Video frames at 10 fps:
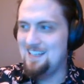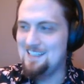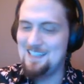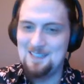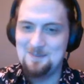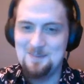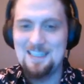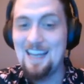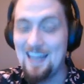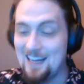
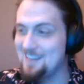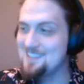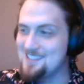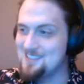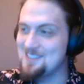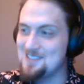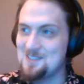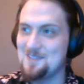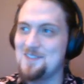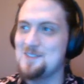Yeah, so there's
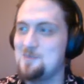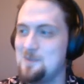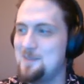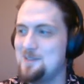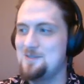the first one. Big Drew